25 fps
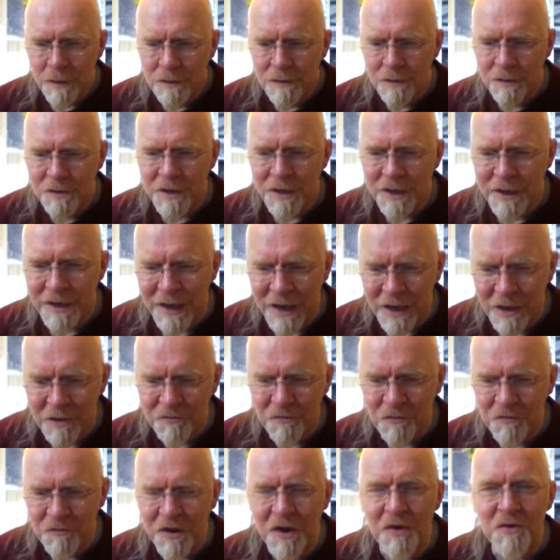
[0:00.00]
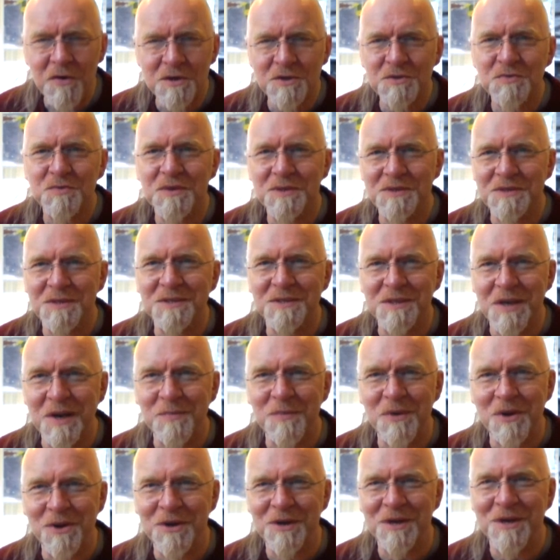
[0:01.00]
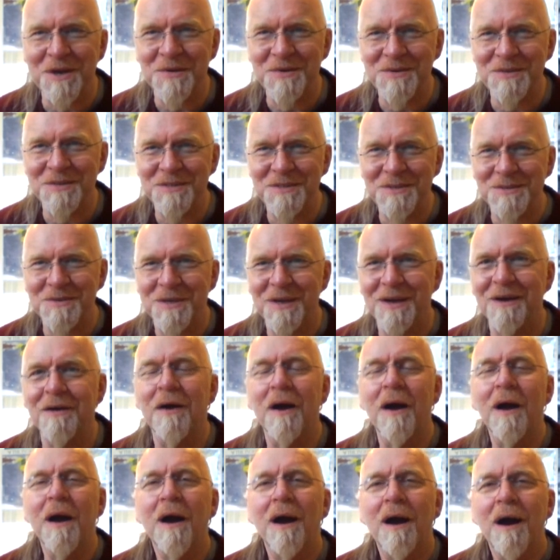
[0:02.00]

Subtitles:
looking at, for various reasons I'm not going to go into now,